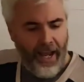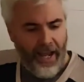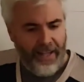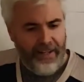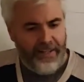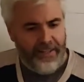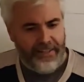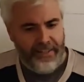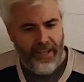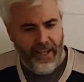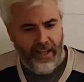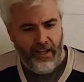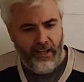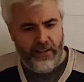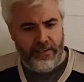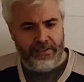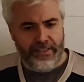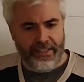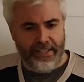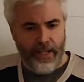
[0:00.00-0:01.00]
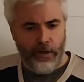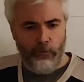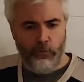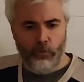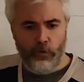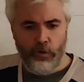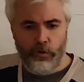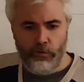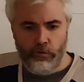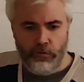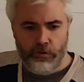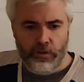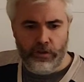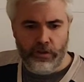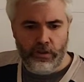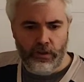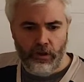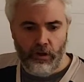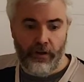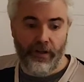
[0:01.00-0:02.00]
And they tell us that that
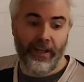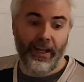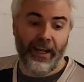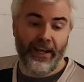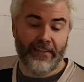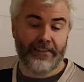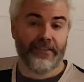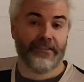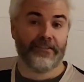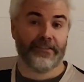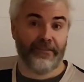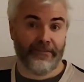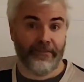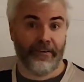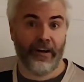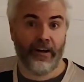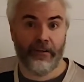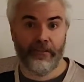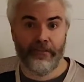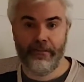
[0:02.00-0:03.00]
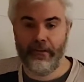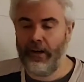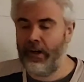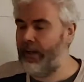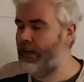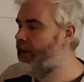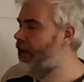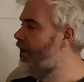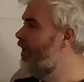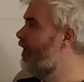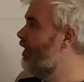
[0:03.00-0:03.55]
root, or they ask us to verify